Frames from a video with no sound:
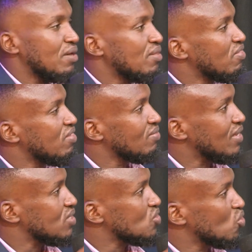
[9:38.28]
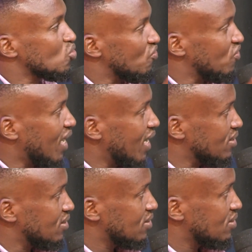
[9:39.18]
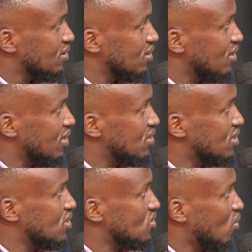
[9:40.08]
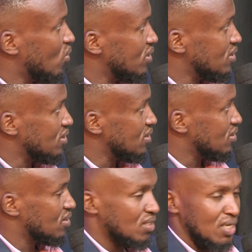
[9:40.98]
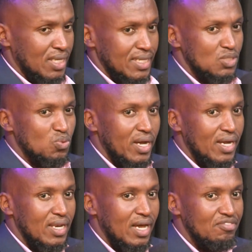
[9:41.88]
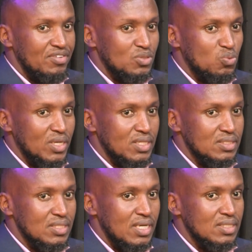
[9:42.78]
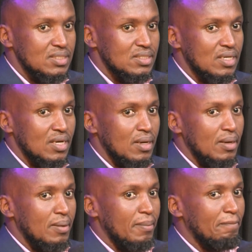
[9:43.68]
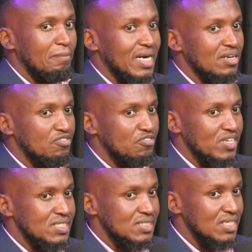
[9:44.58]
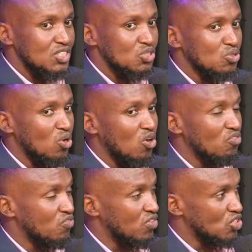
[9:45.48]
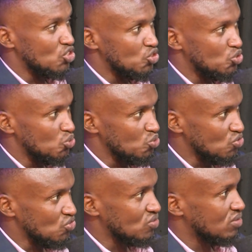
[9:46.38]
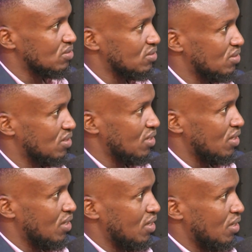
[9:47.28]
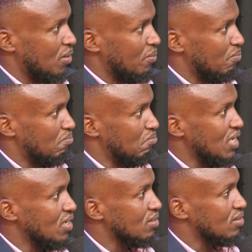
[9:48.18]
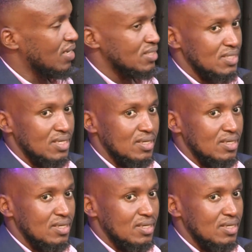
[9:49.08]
other thing that is not of light is dishonesty. That's why I love it when he says manifestation of the truth, meaning that